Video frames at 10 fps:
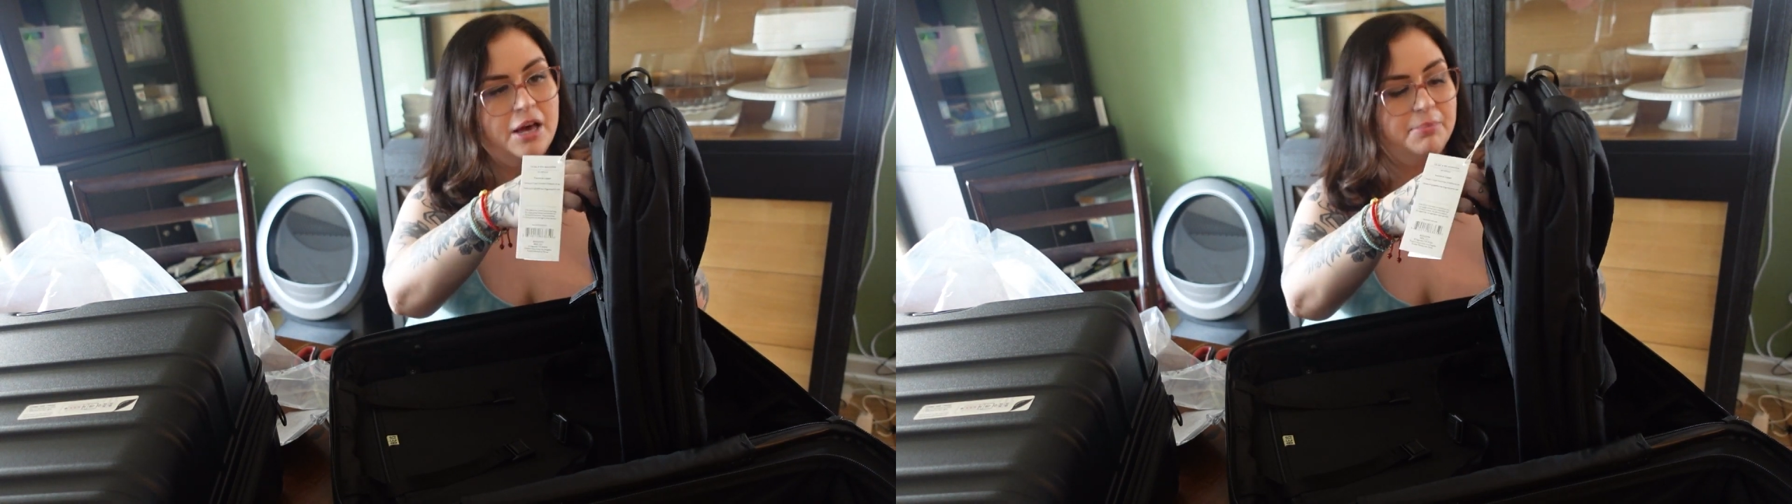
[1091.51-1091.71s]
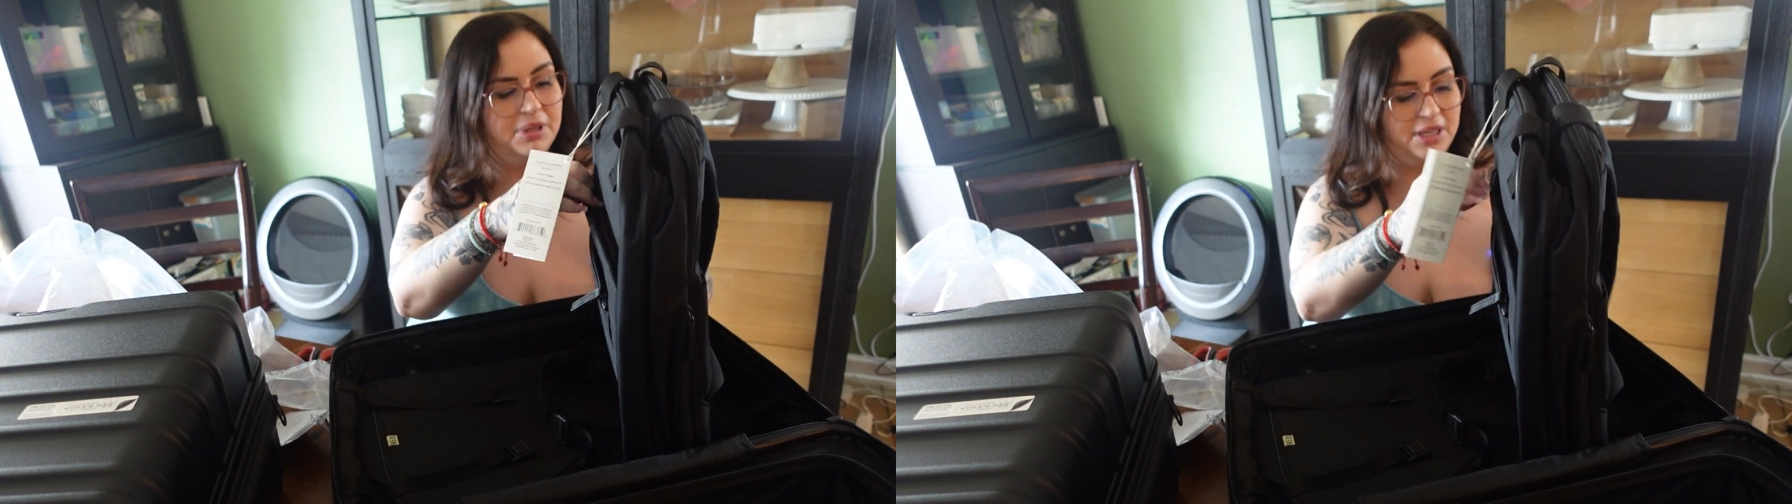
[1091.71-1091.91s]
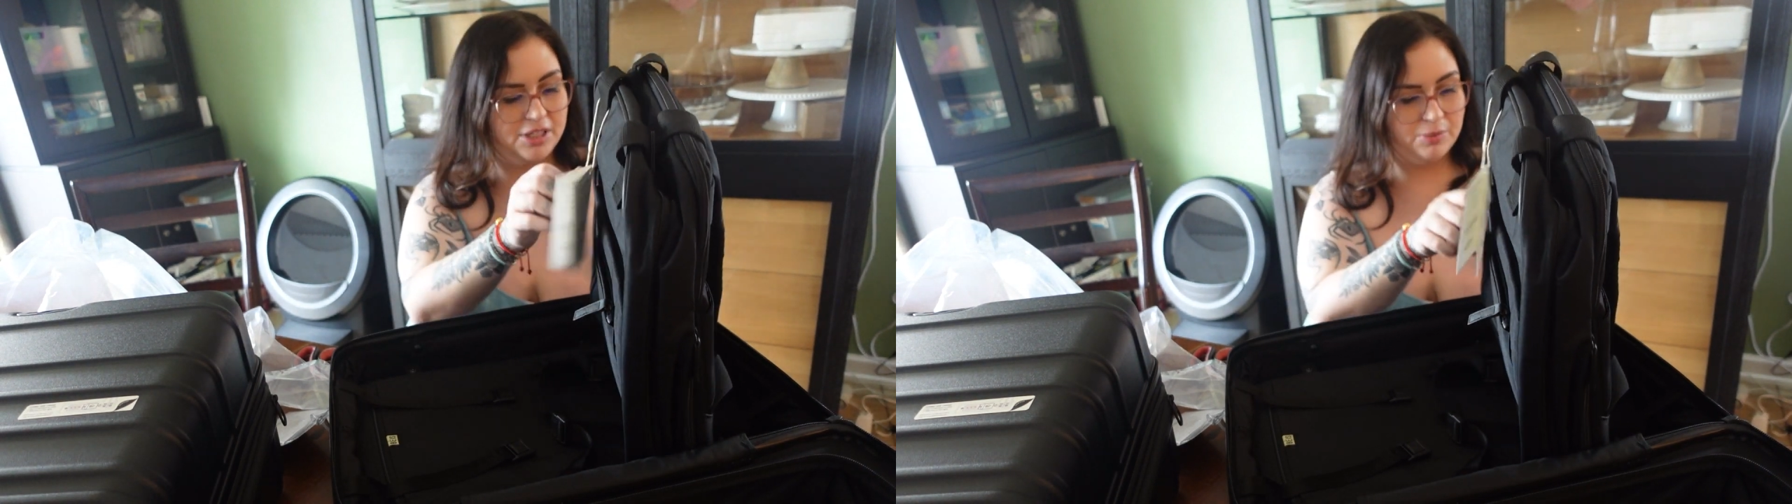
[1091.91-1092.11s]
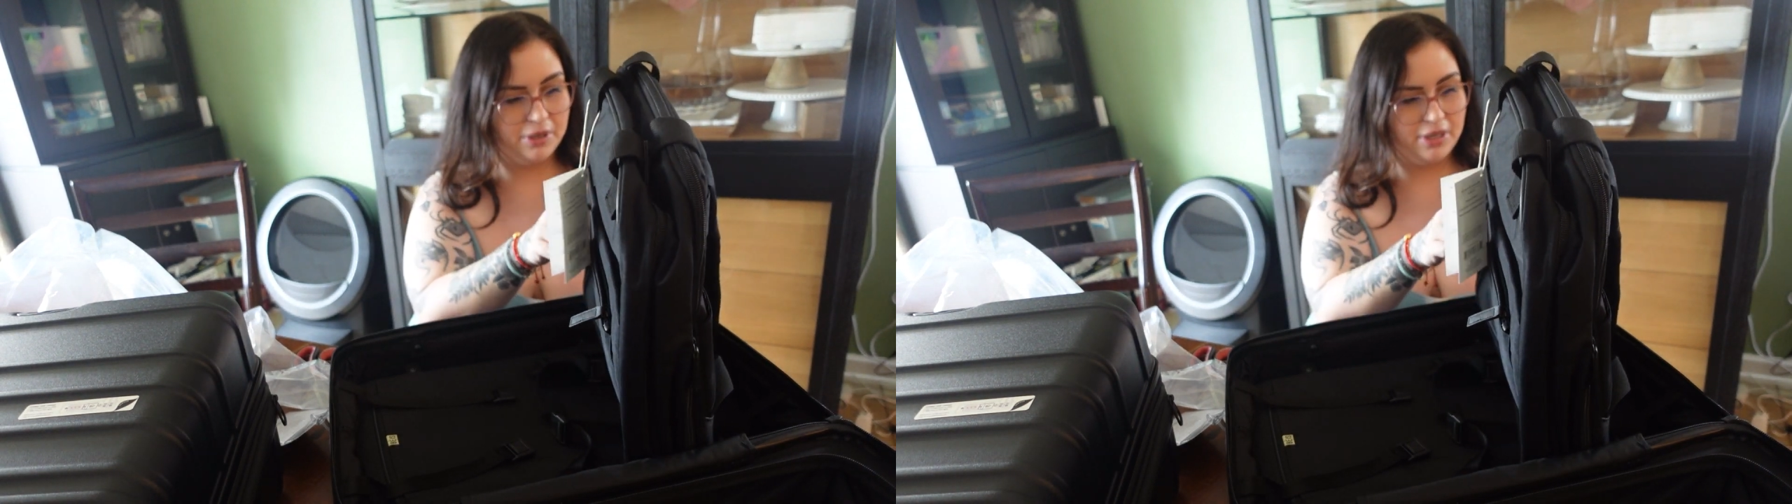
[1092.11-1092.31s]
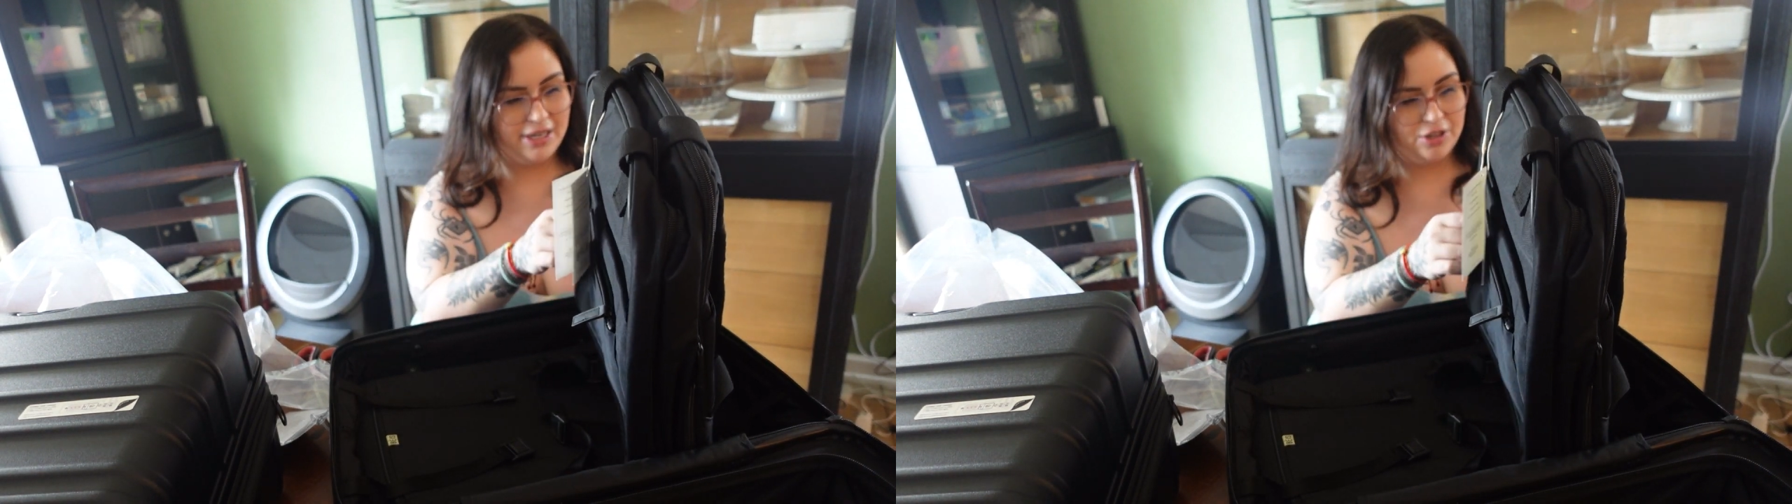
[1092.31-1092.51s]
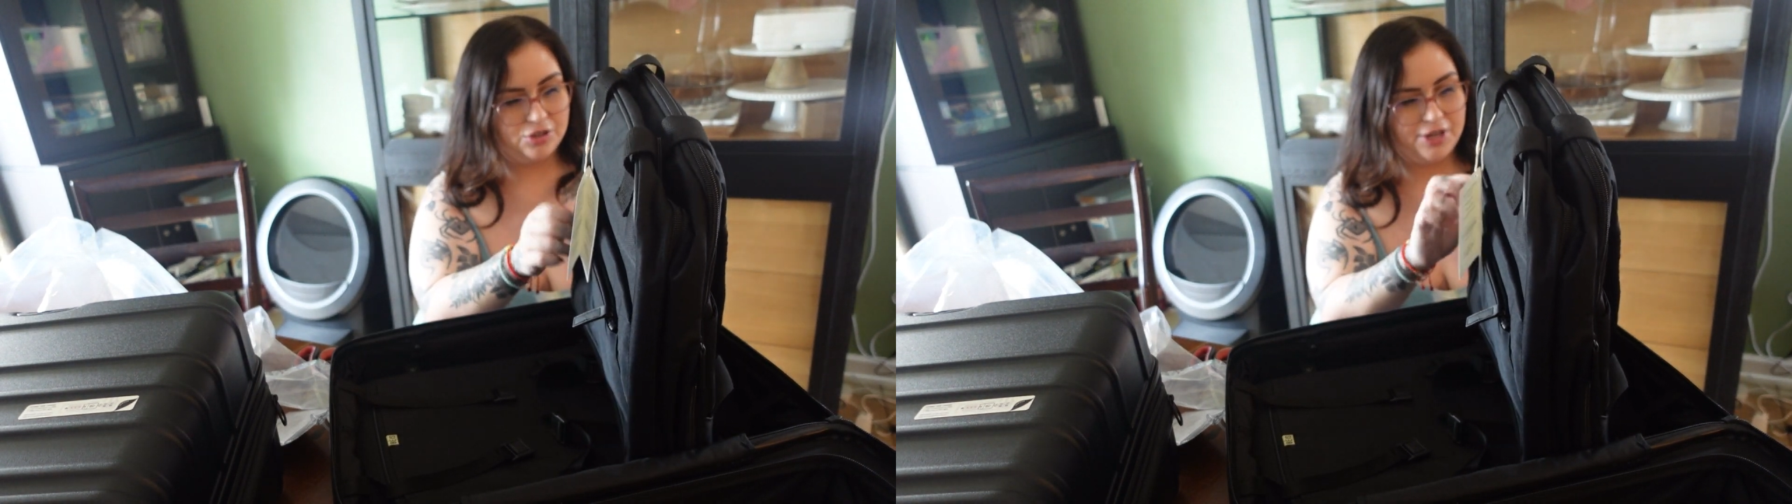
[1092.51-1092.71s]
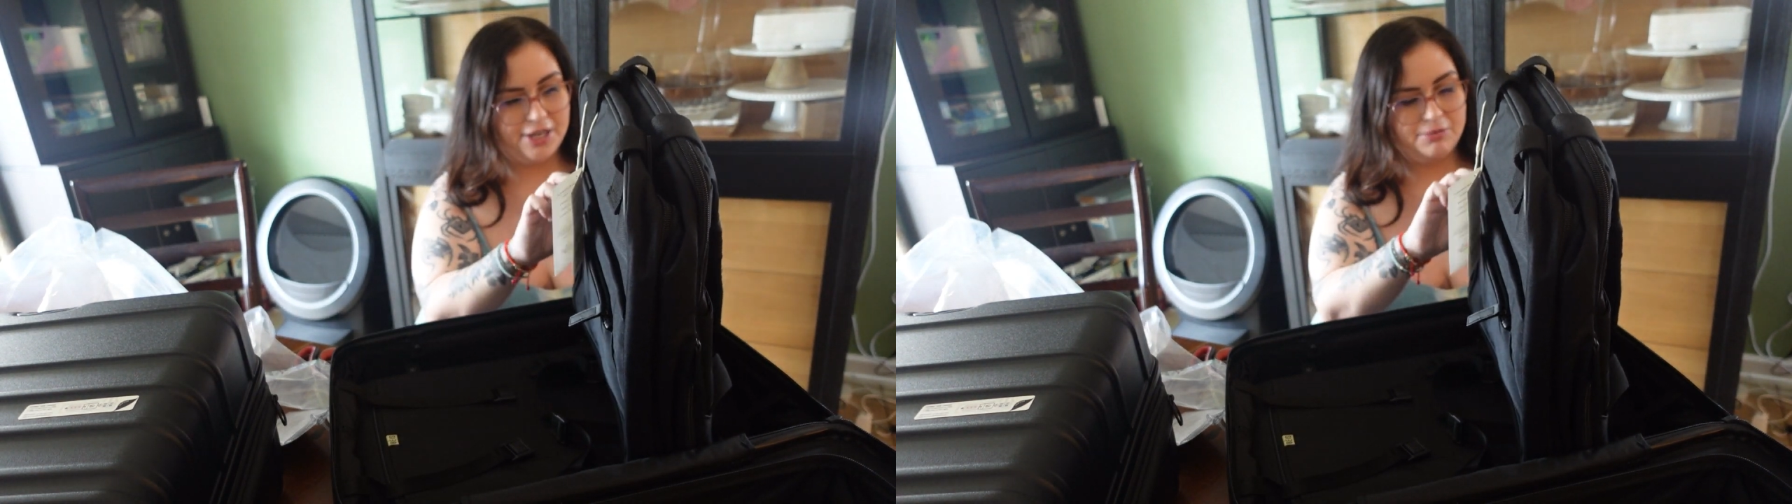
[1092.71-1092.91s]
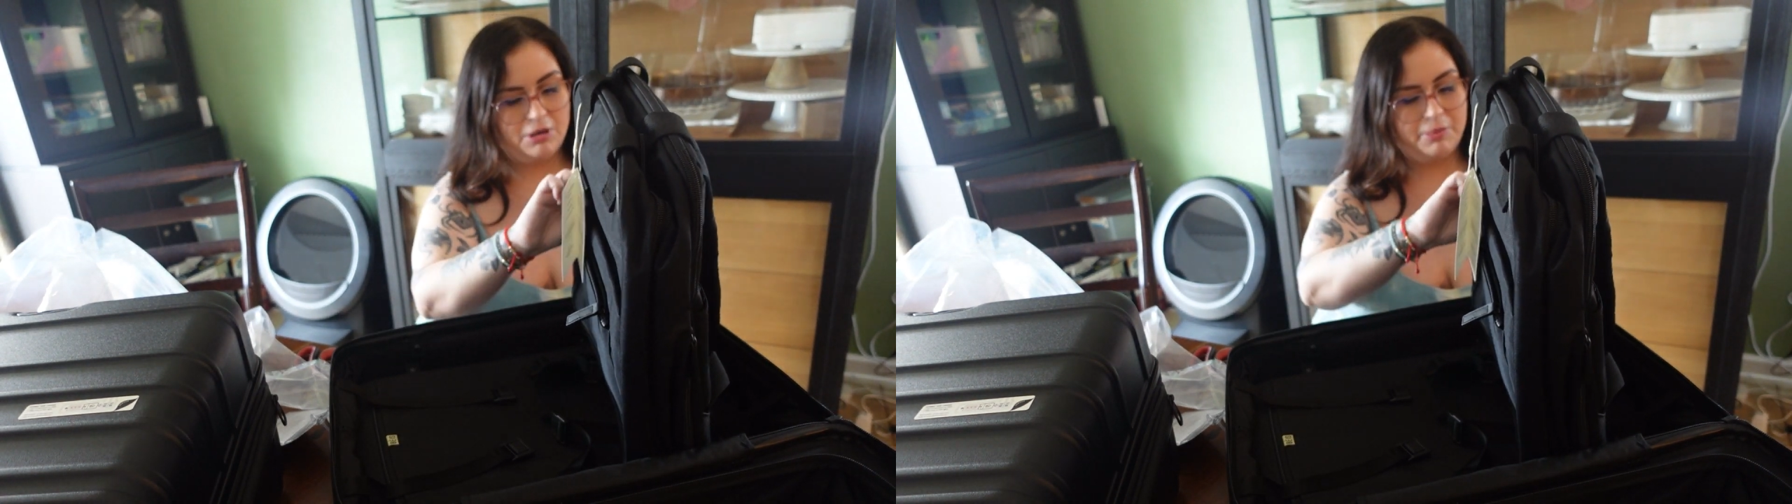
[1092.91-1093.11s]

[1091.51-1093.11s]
but this one intrigued me